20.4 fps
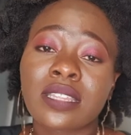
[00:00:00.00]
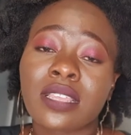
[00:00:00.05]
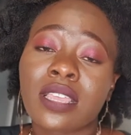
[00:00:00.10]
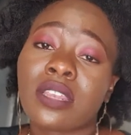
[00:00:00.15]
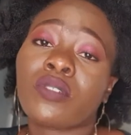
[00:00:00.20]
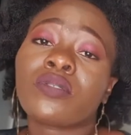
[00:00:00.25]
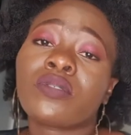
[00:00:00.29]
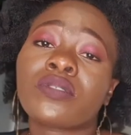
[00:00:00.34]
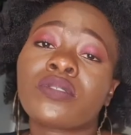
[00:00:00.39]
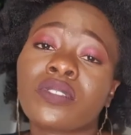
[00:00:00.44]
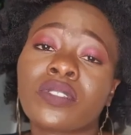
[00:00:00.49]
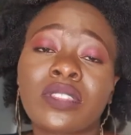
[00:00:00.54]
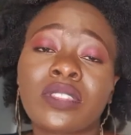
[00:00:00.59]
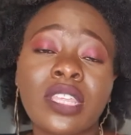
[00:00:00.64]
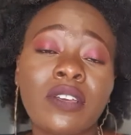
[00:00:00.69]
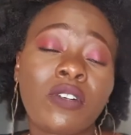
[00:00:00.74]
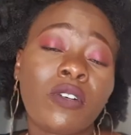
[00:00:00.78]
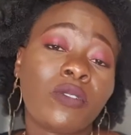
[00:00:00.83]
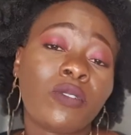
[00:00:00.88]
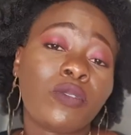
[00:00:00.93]
And also
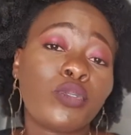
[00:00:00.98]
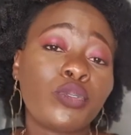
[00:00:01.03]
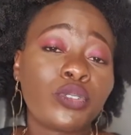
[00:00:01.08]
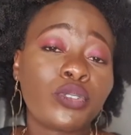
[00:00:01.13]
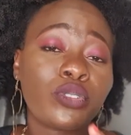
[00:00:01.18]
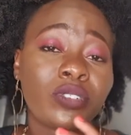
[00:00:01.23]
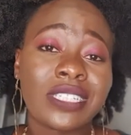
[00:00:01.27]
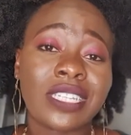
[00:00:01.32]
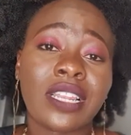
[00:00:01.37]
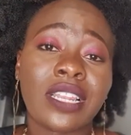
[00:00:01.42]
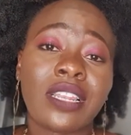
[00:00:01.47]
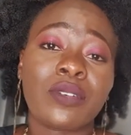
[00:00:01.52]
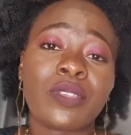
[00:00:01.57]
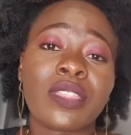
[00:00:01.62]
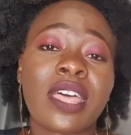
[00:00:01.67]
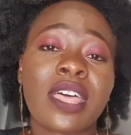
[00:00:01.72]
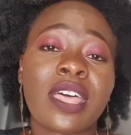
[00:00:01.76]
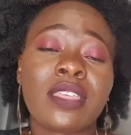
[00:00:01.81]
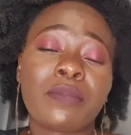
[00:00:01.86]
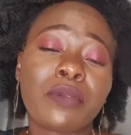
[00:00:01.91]
think of who you're dealing with.
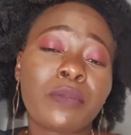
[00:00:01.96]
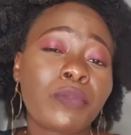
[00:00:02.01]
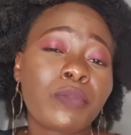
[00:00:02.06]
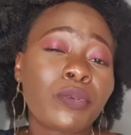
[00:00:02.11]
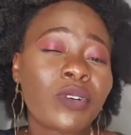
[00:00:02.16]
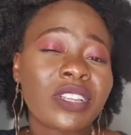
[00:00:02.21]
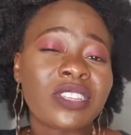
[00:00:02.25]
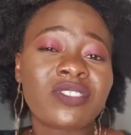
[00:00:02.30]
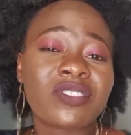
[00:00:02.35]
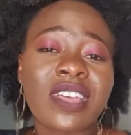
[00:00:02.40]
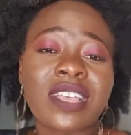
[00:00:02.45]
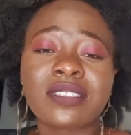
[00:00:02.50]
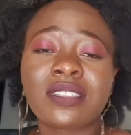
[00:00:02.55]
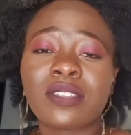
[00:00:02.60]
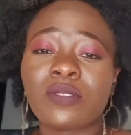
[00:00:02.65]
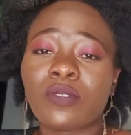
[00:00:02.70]
Are they people who are trusted?